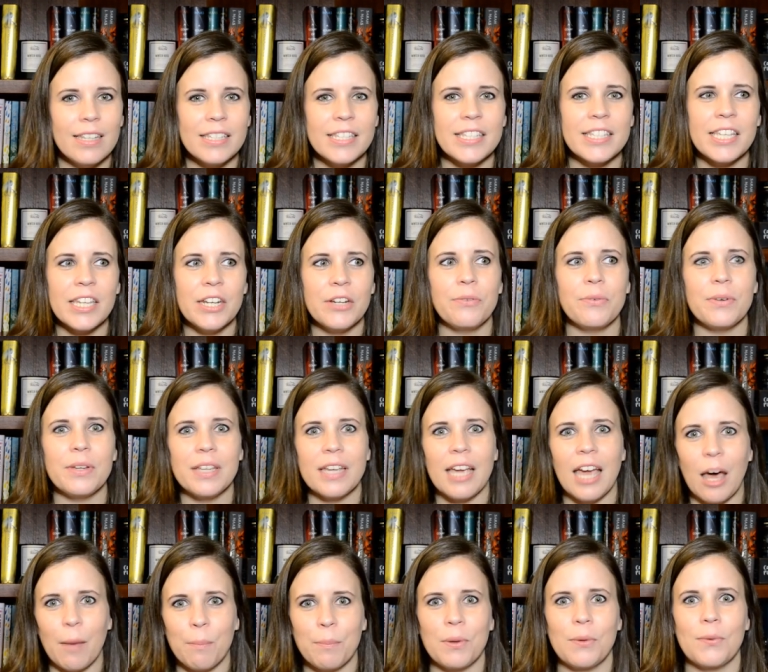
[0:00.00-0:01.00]
this is going to
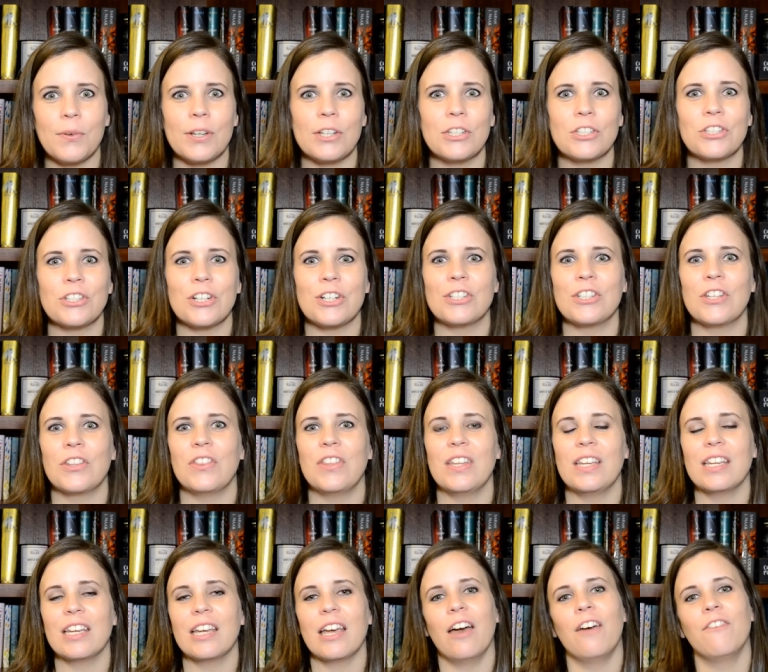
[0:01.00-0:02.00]
really help you when you start to
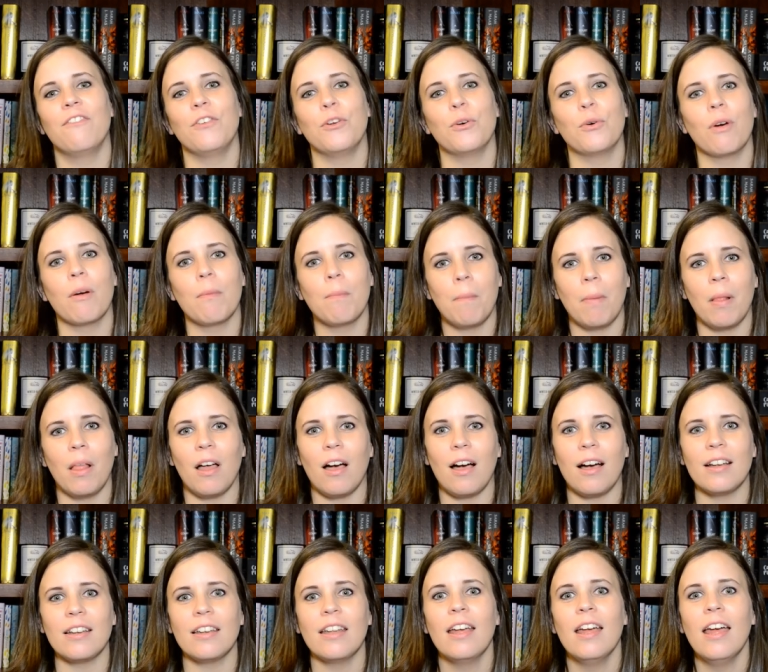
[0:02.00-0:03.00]
think of your
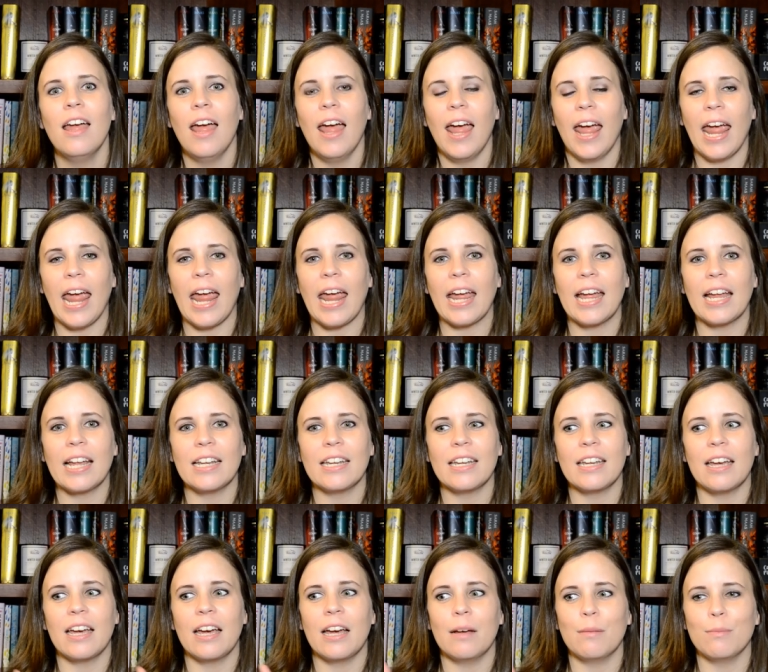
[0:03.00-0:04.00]
plot
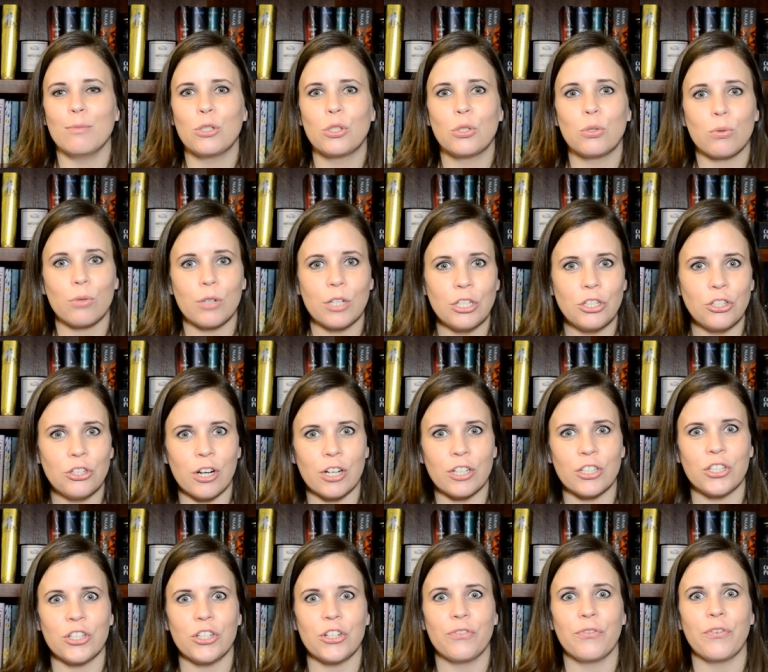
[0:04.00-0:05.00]
and um, story
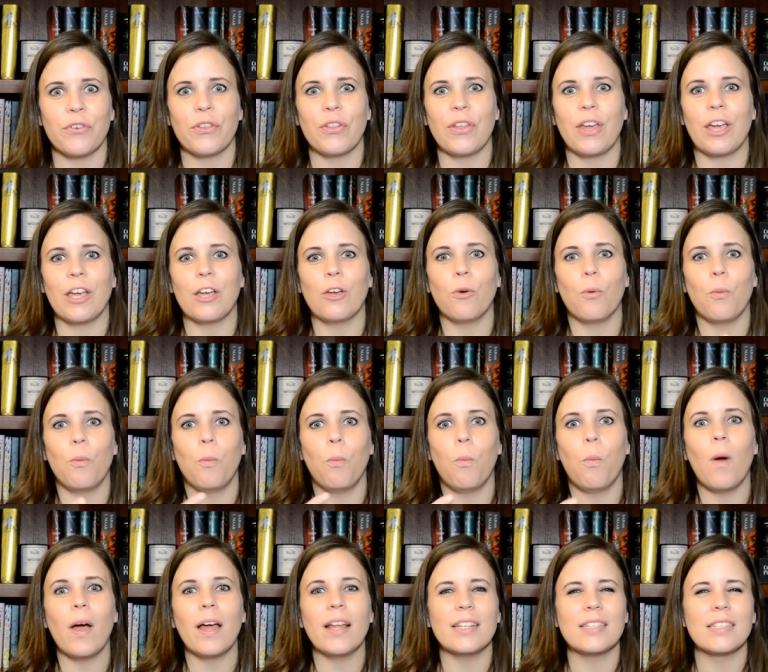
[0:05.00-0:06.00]
structure for like
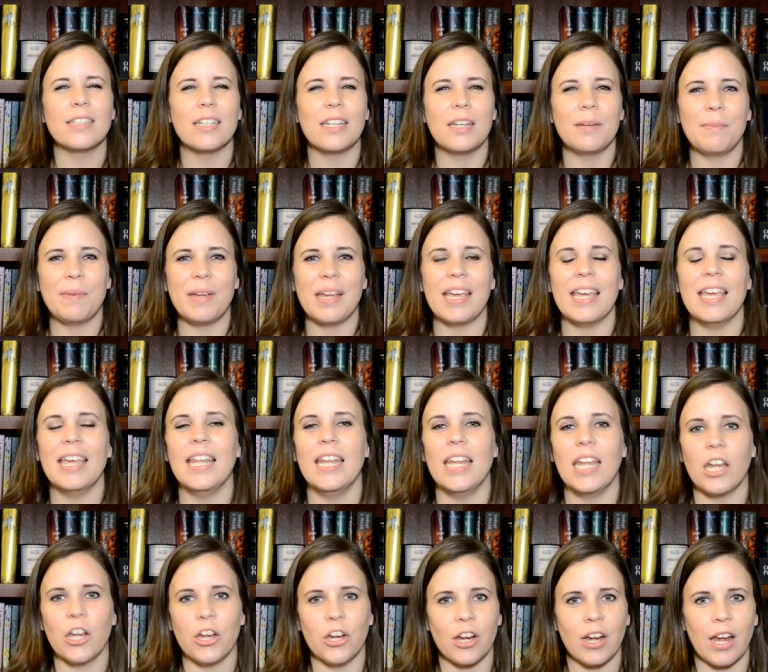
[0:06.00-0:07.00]
what's going to be
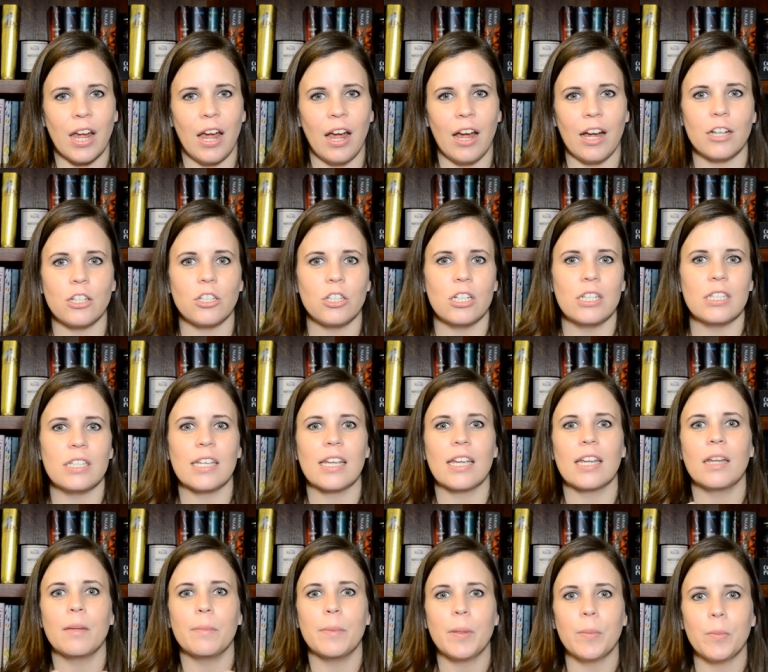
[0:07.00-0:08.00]
hitting your character is it
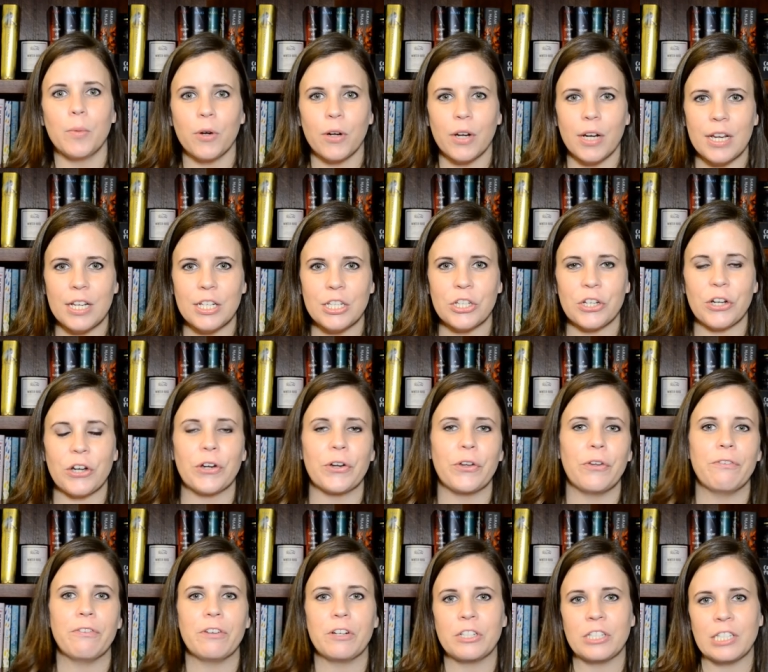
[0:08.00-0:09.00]
going to be more
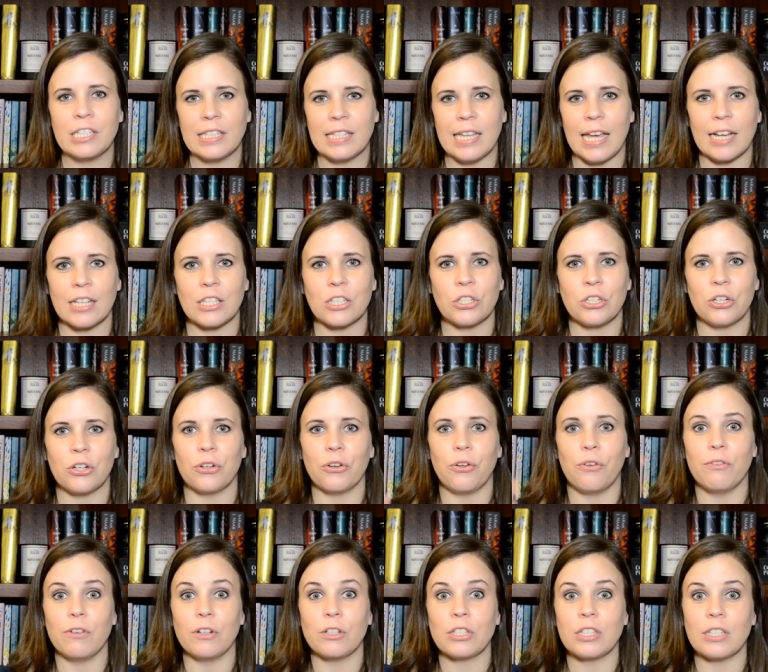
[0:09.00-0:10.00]
internal versus
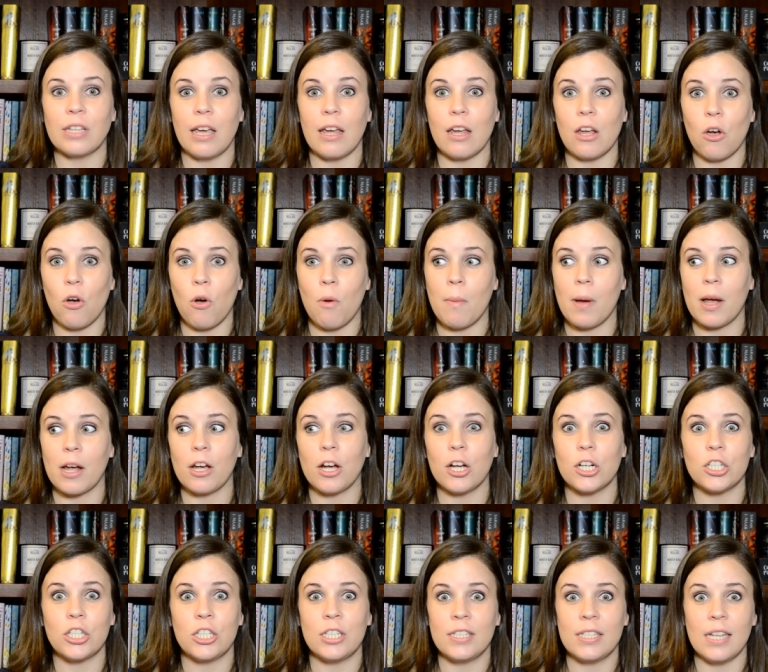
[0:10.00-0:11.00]
external versus like oh my
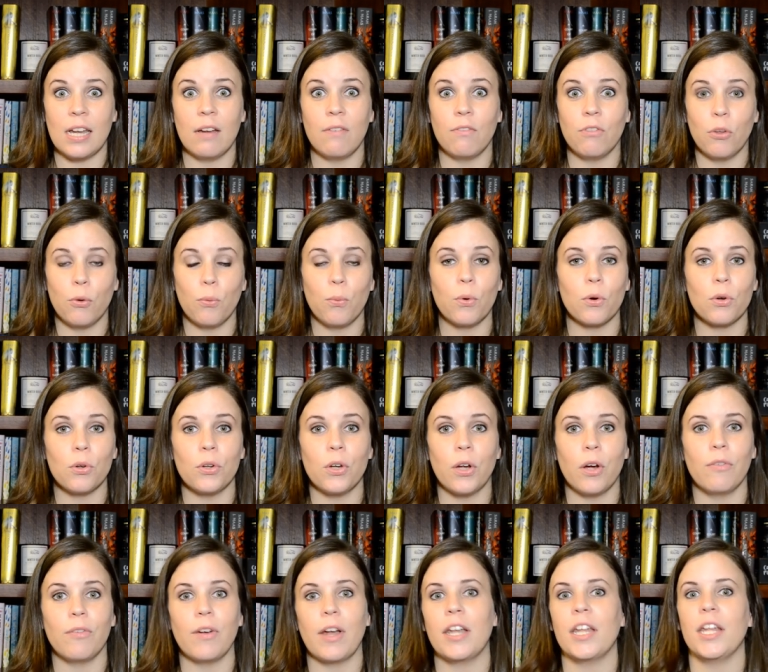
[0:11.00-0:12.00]
gosh save the world
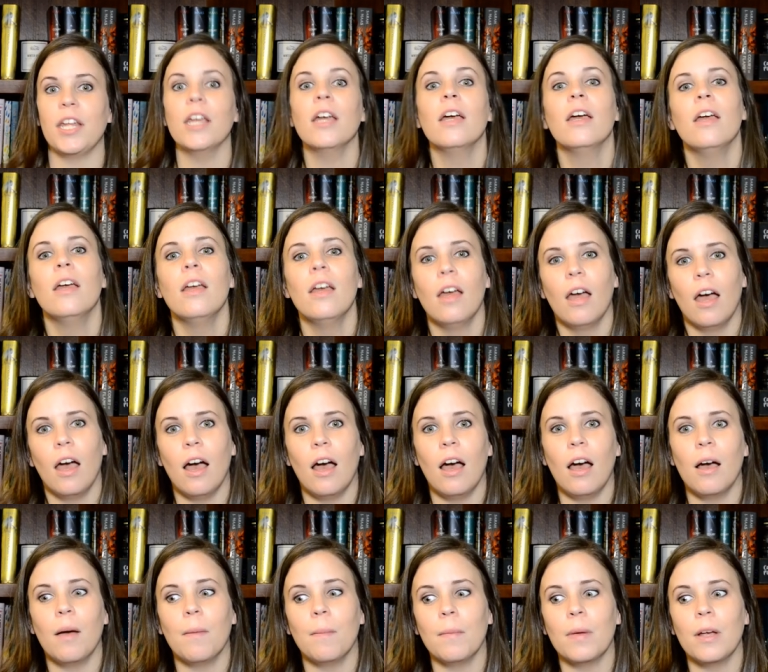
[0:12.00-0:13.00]
already
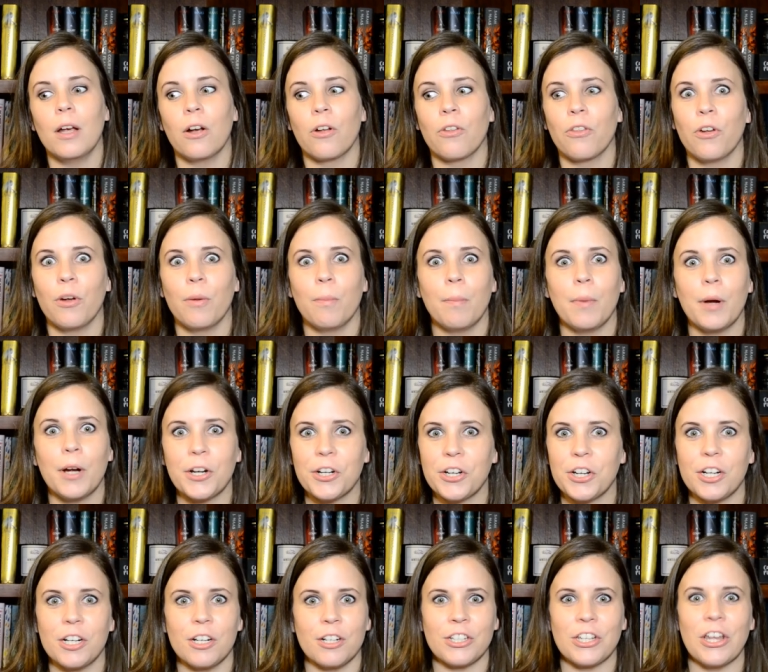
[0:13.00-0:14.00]
um, are there
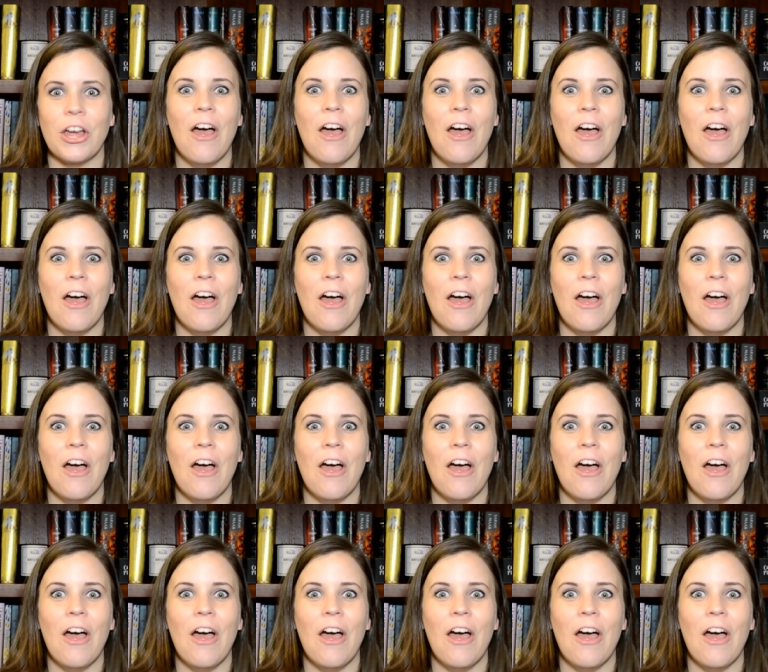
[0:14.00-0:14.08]
murders